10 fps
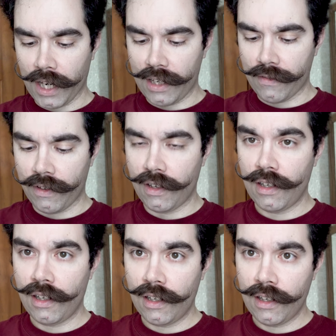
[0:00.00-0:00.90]
kind of
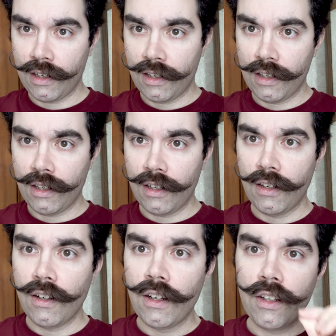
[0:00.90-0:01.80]

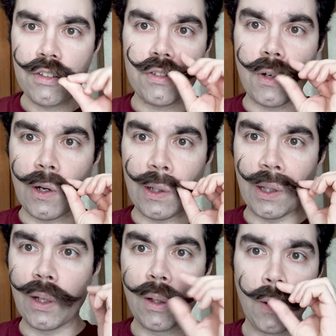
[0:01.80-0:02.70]

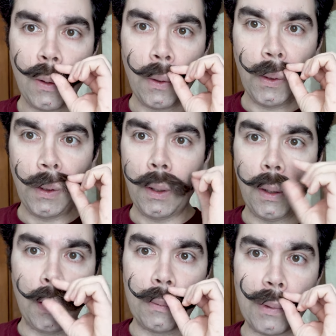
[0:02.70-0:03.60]
starting
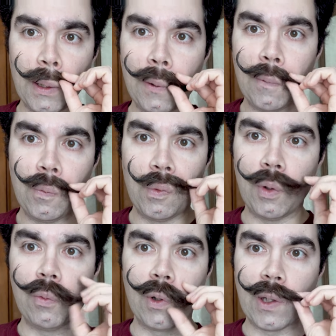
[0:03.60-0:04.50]
in the middle
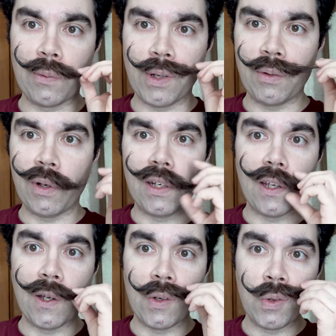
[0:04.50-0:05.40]
and working my way
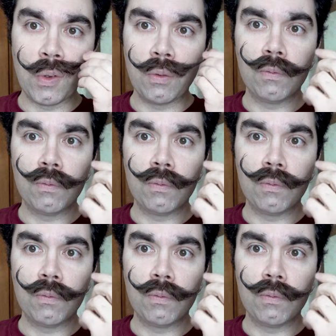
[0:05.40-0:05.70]
down?